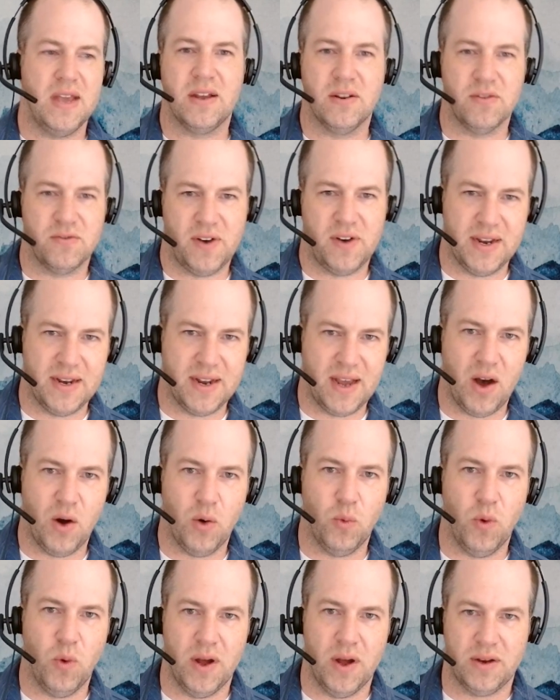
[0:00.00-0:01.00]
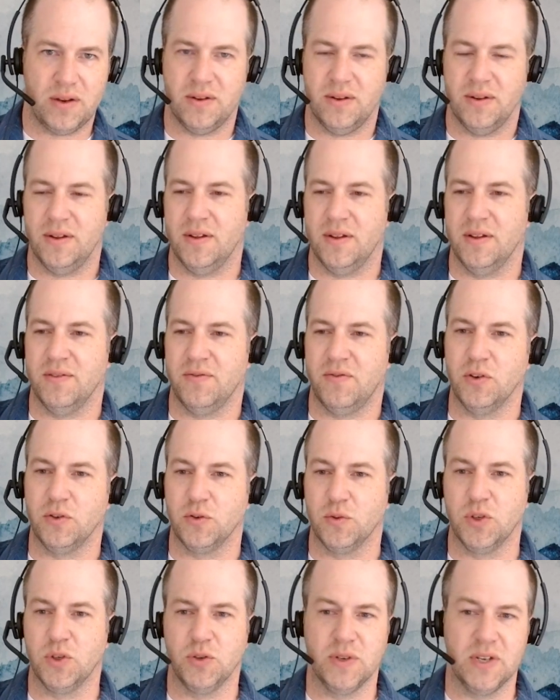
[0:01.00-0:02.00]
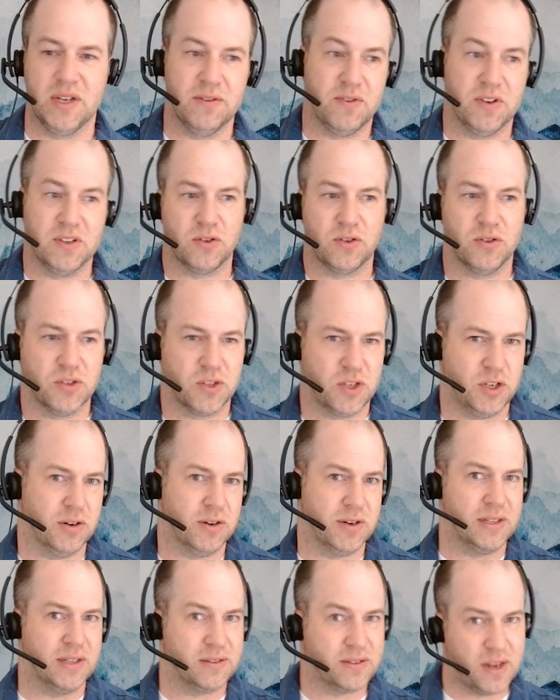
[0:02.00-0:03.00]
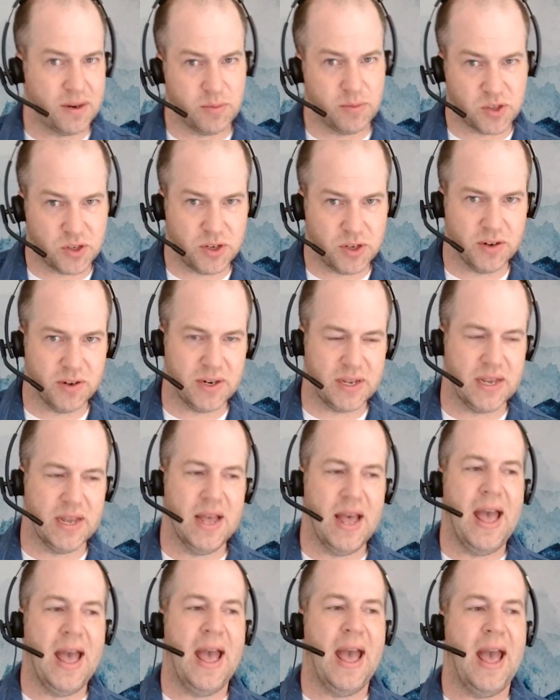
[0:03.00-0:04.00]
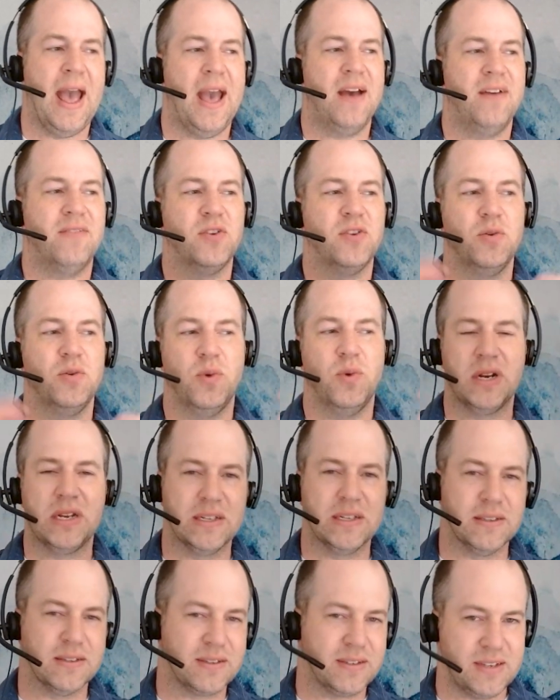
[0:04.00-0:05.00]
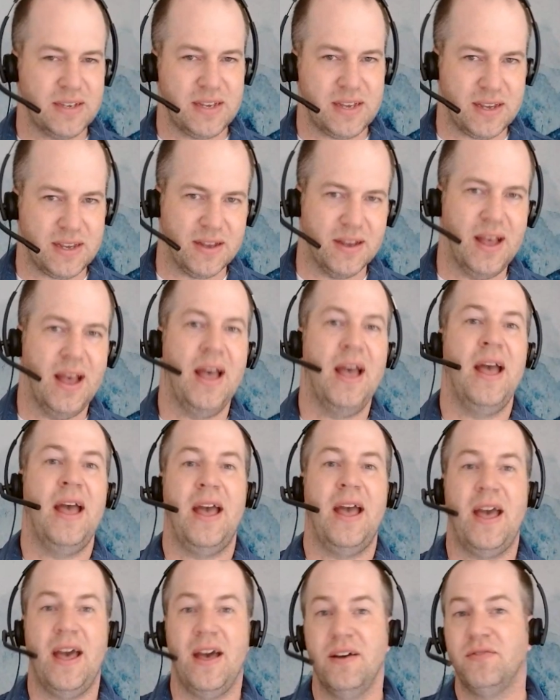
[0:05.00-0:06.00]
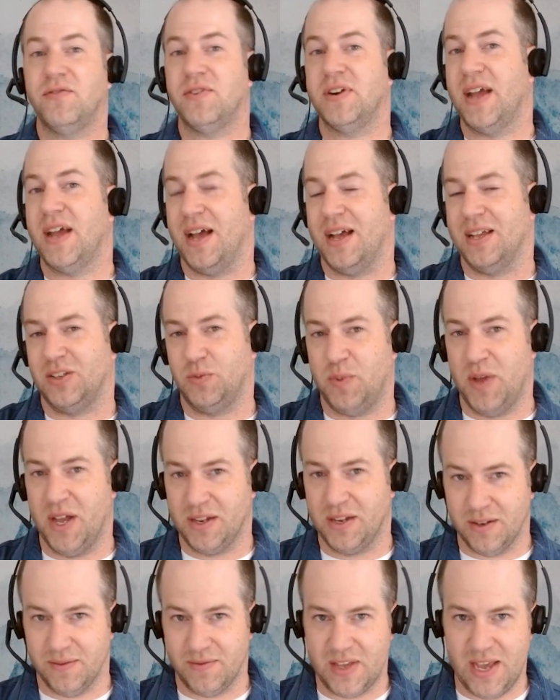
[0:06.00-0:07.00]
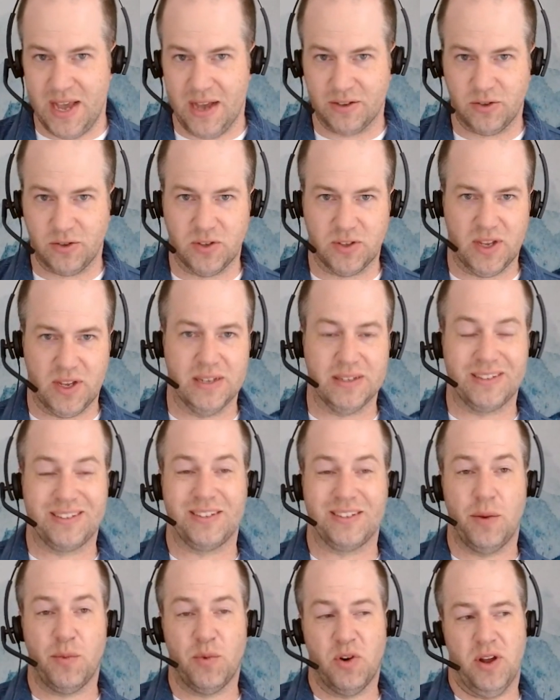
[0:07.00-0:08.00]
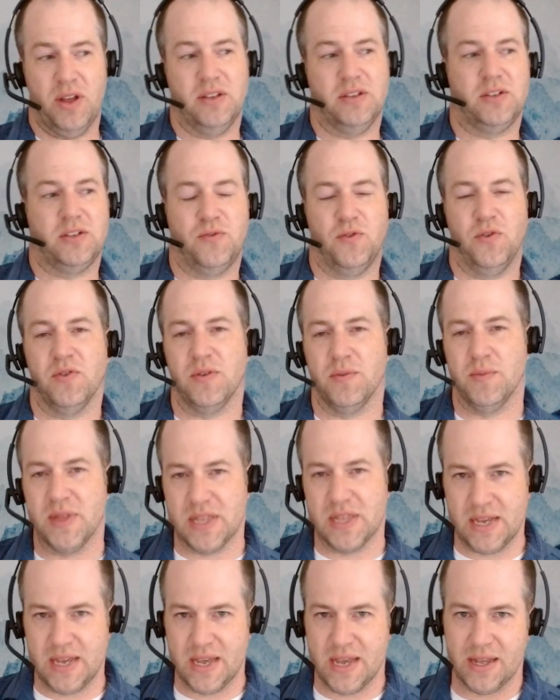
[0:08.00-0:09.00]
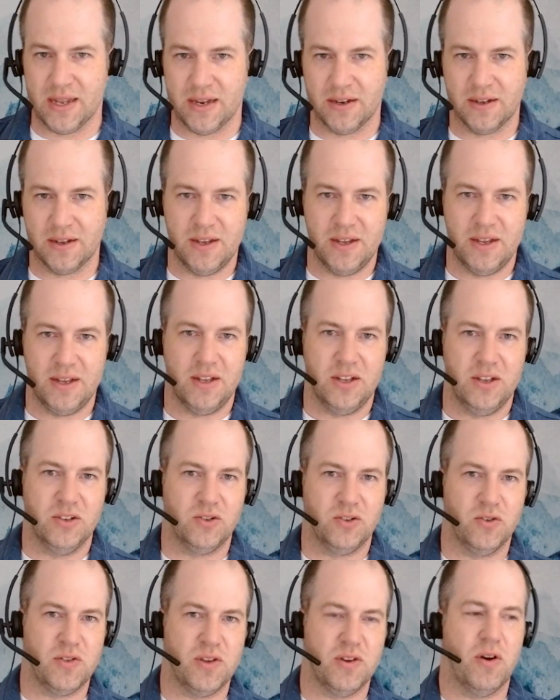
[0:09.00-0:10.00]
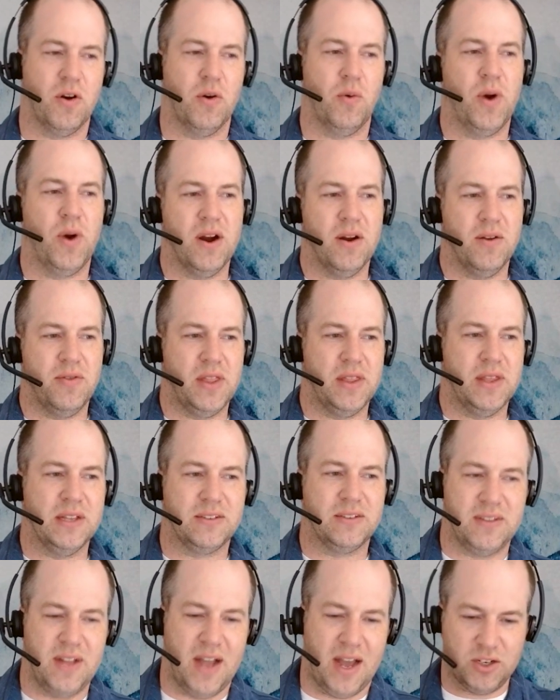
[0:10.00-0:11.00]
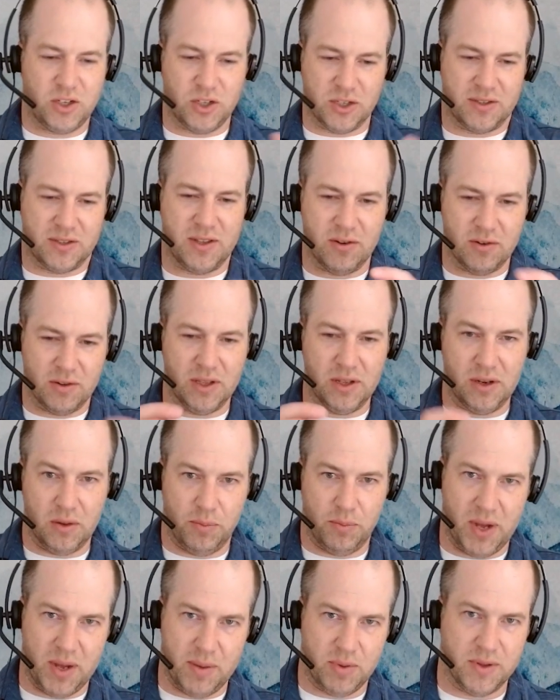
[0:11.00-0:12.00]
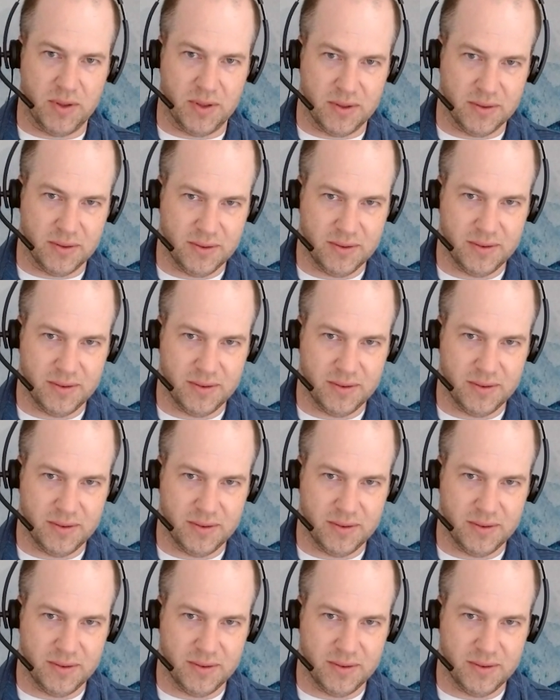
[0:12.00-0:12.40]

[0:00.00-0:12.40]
can find out what folks were doing in physical security and cybersecurity. Everyone can see every aspect of the exercise summarized for them at the end, so they're aware that it's not just their little bubble